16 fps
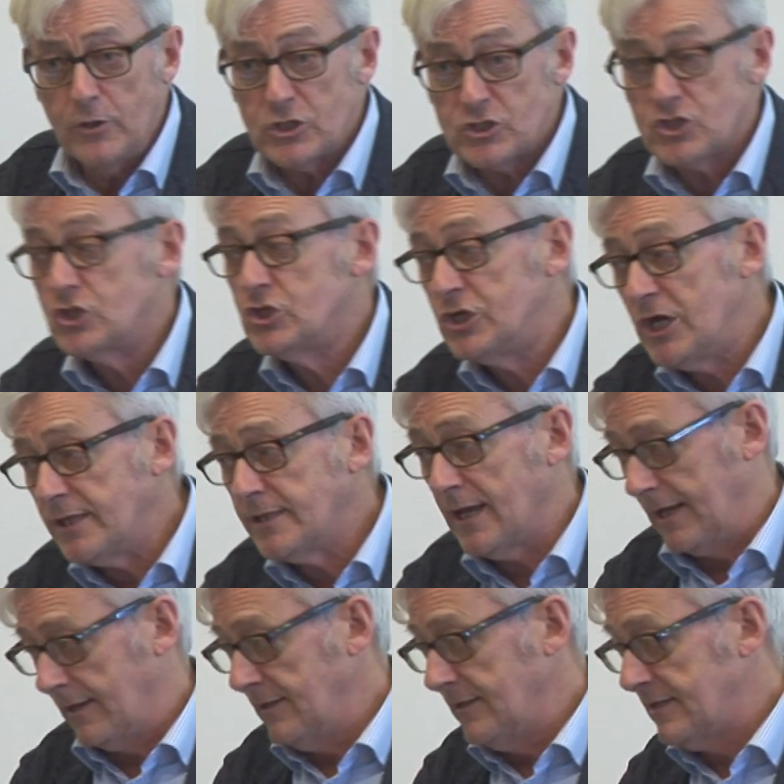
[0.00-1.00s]
it's
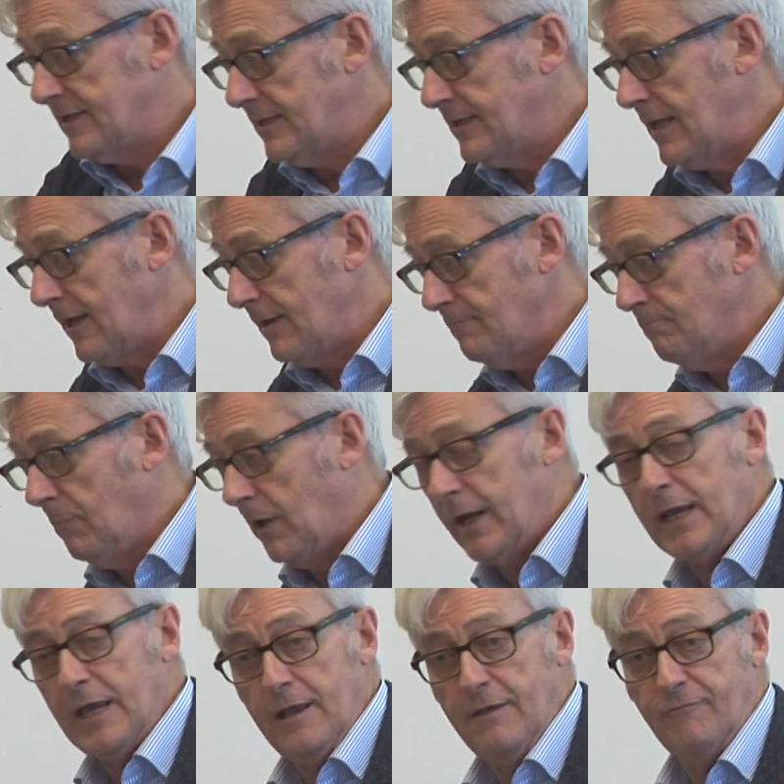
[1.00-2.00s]
cheating to take
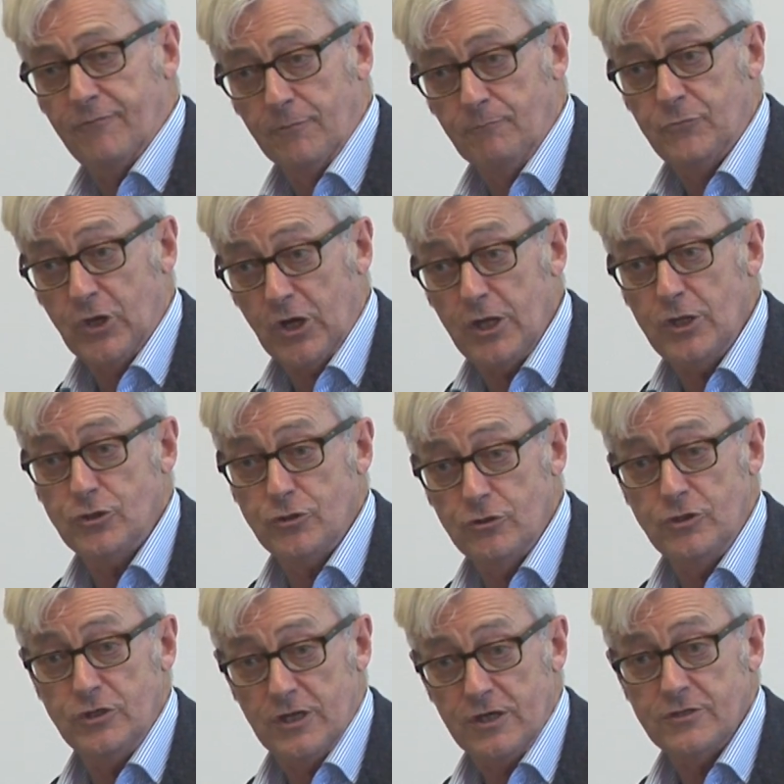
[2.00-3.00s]
money from trade
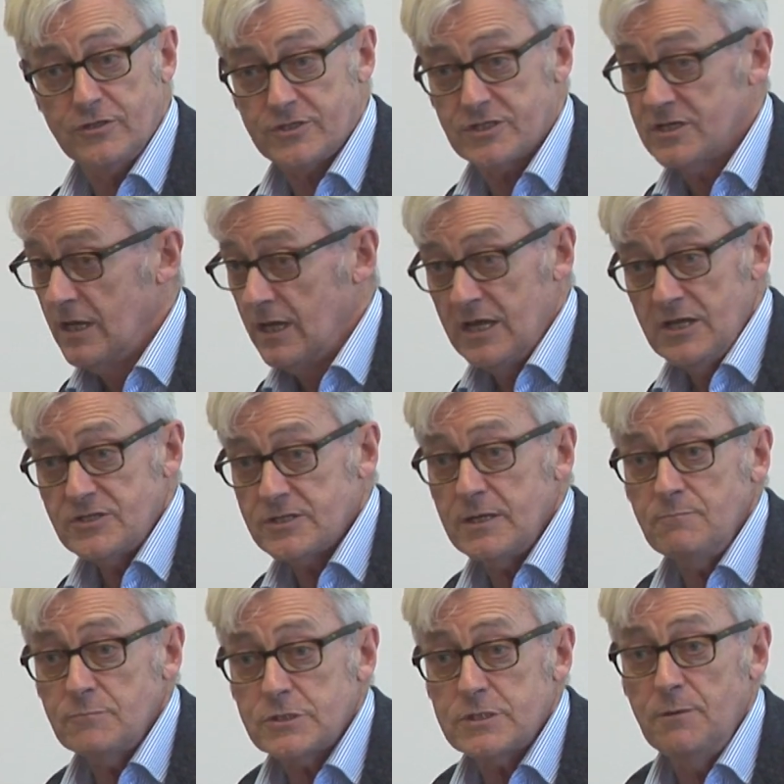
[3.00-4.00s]
unions
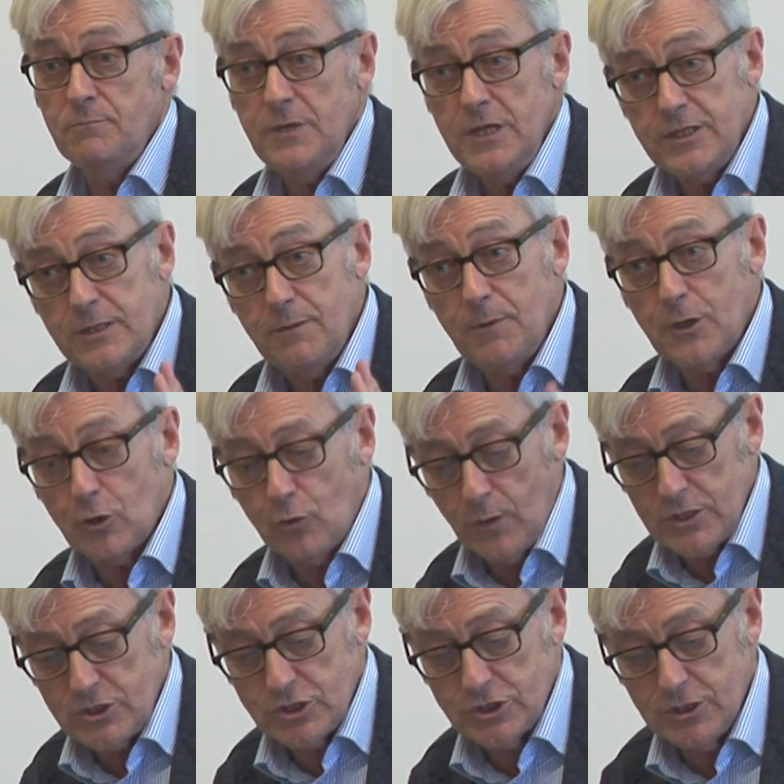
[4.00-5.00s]
seems to me to be
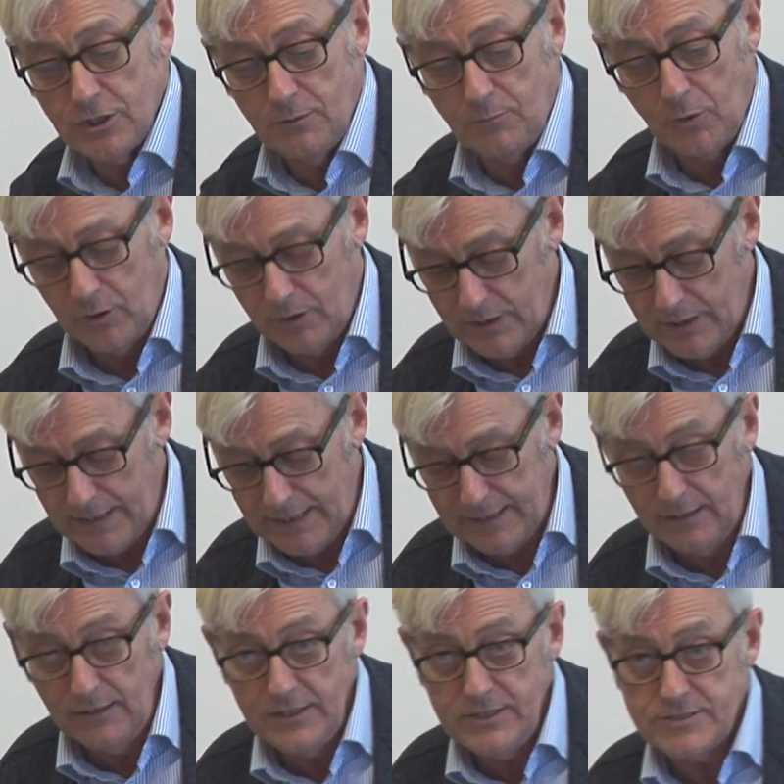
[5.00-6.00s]
questionable
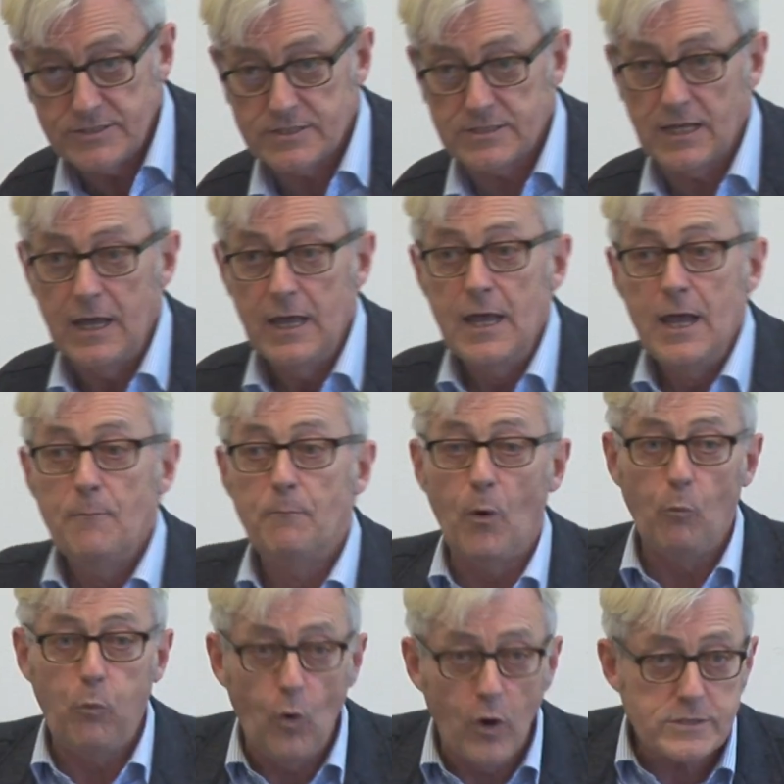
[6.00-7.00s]
at least.
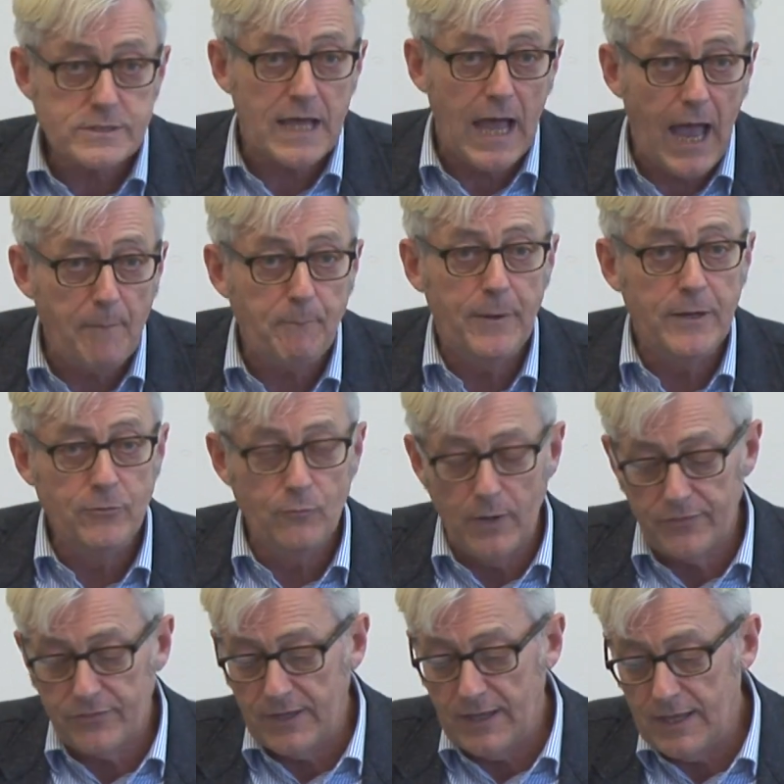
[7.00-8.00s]
But what's happened
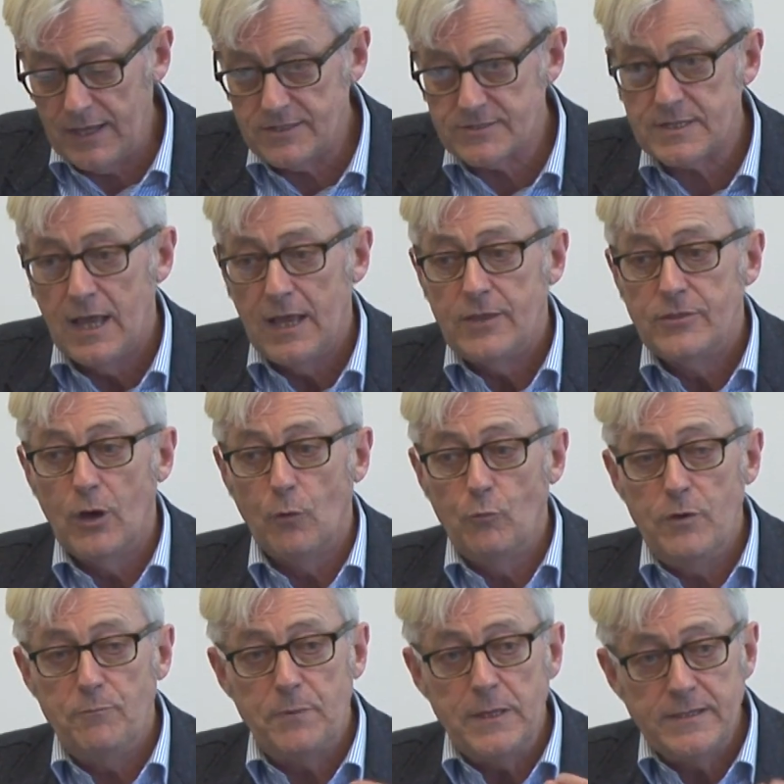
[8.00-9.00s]
with it is that
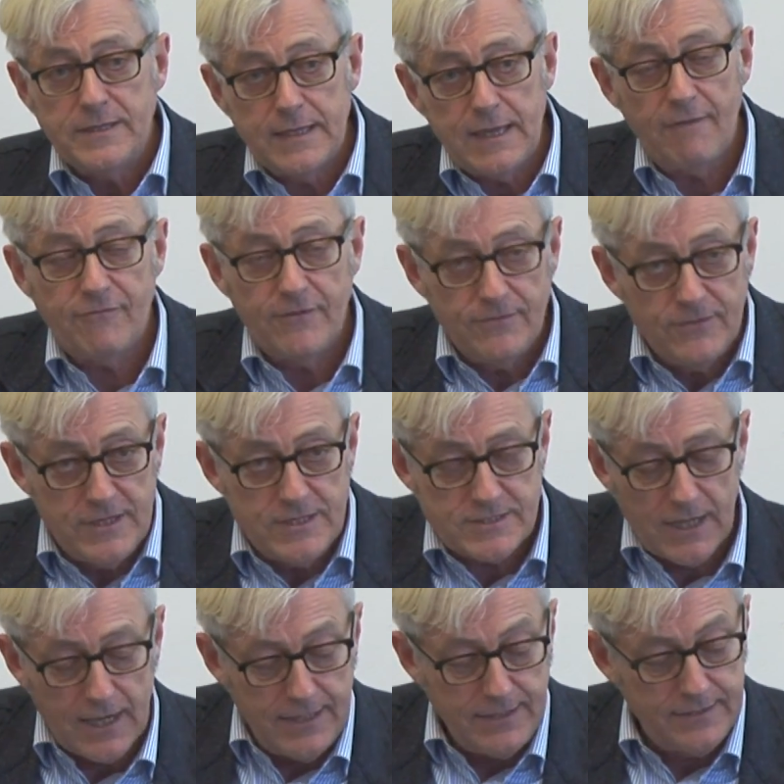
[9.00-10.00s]
we've been given
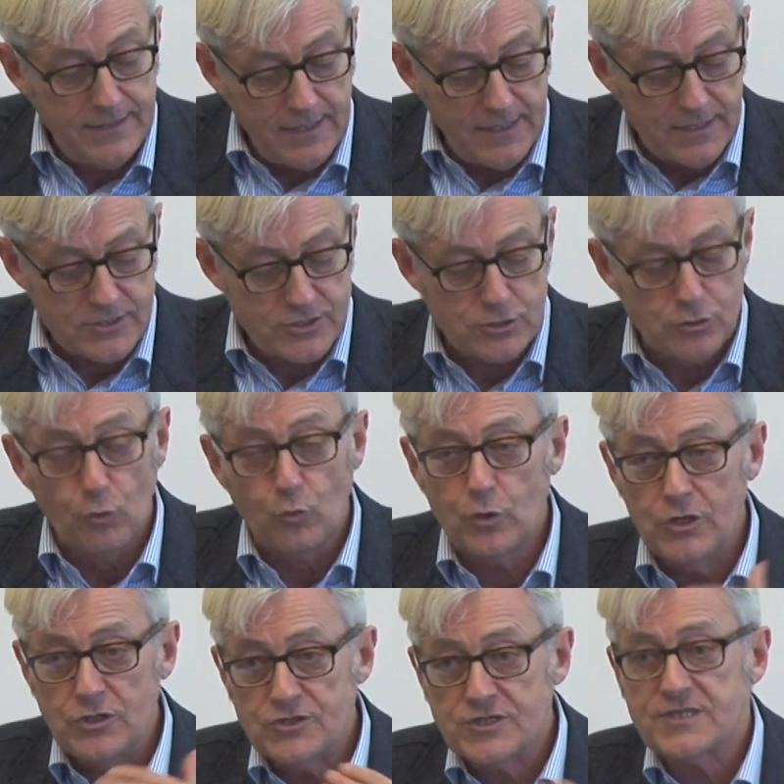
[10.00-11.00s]
these ideas so
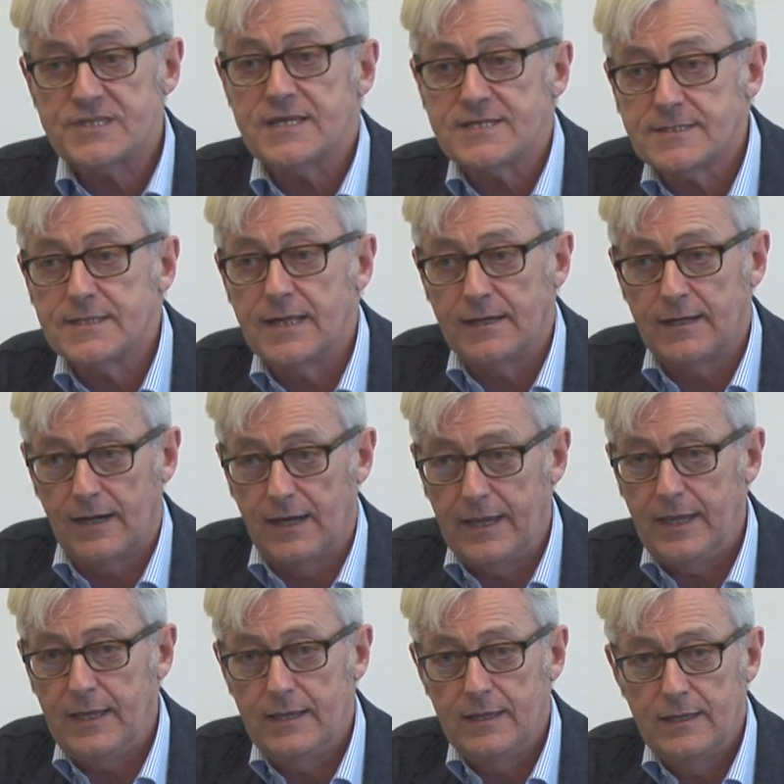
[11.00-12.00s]

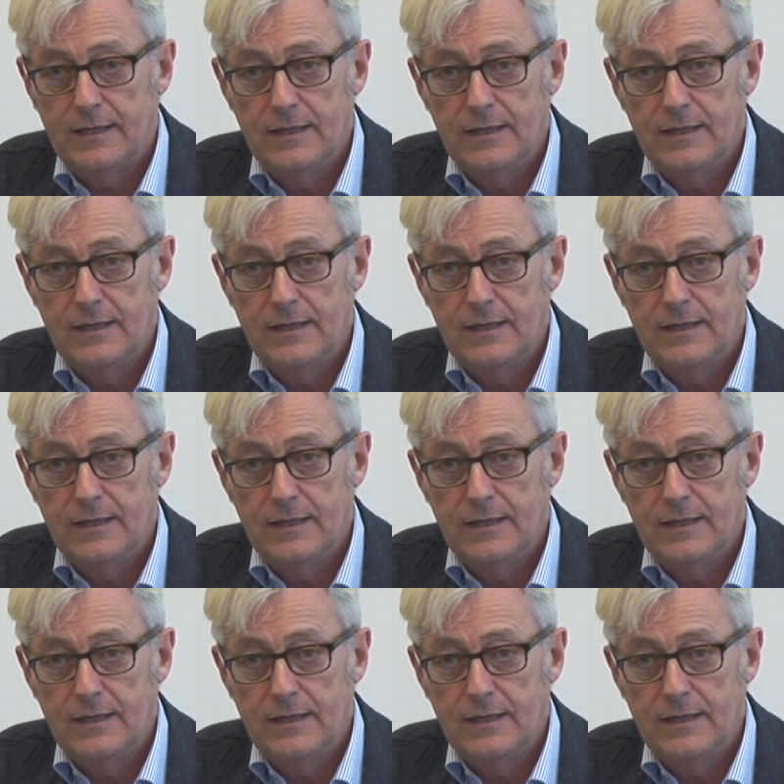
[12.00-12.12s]
consistently